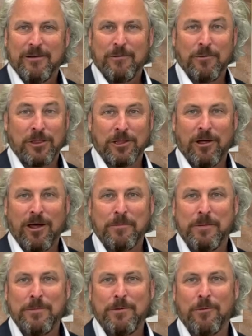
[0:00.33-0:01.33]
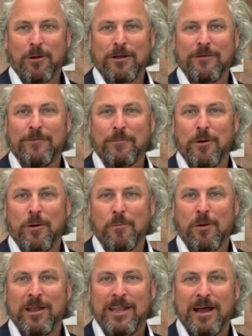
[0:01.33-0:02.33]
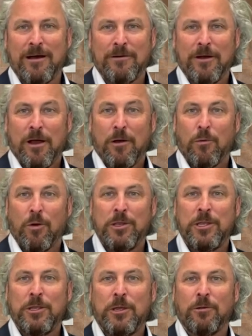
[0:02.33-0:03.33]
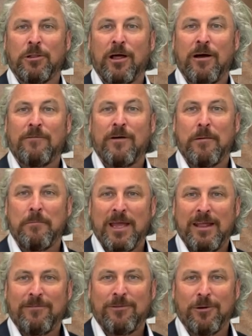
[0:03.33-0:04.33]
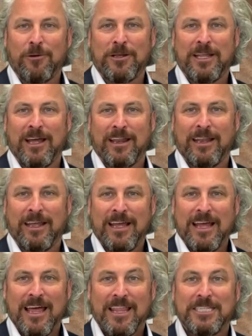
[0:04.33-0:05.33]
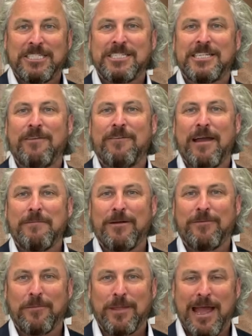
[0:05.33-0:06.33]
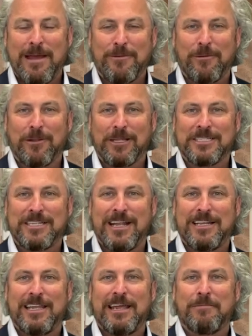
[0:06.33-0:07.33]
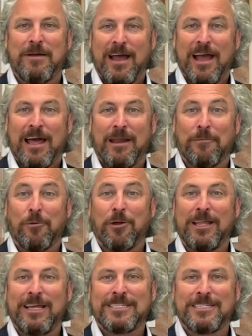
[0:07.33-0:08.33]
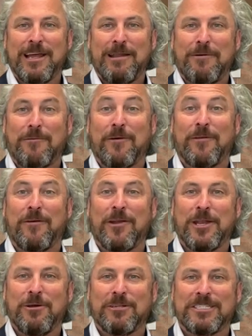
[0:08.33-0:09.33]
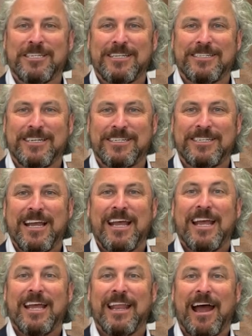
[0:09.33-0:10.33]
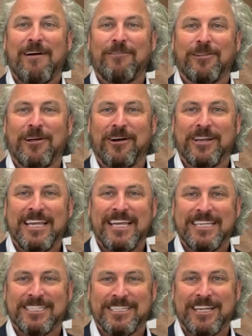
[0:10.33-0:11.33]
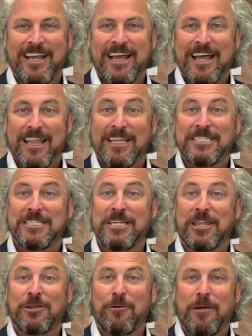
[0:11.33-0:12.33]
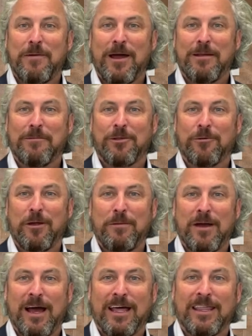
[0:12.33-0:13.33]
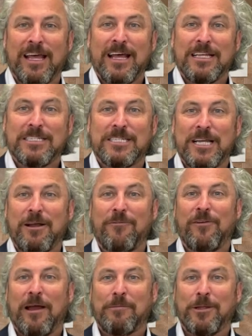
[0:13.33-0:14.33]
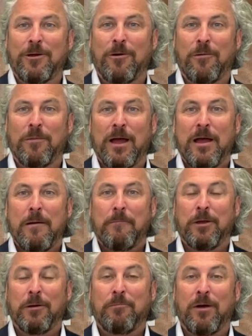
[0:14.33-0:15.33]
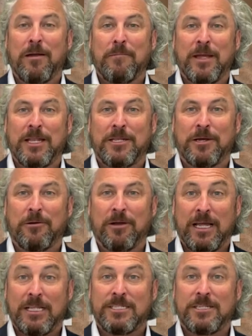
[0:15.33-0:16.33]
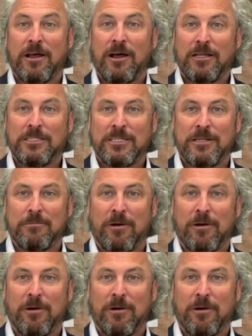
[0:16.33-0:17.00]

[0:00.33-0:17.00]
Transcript: With a lot of people working from home right now, wouldn't you love a main floor den? This is Steve Hamre from the Hamre Real Estate Team, and I'm really excited about one of our newest listings in Avalon East. This is a three bedroom, three bath, single family home built by Minto. It's the Hudson